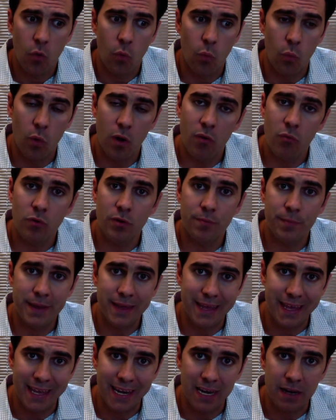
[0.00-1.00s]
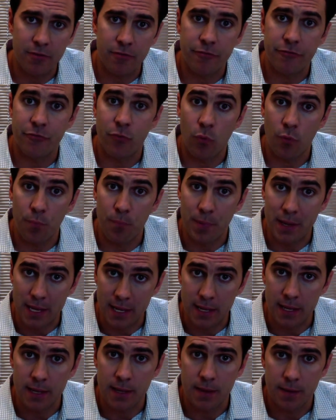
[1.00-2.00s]
what would be in it for me?
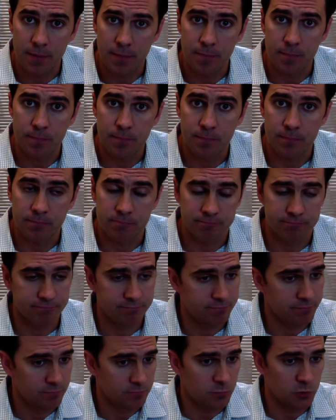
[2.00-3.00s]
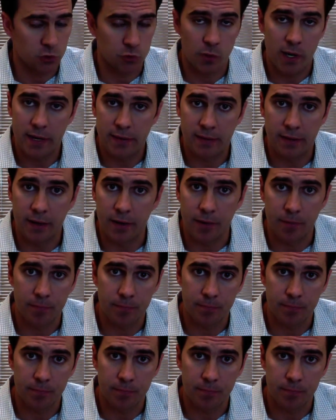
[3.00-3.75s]
It's right there.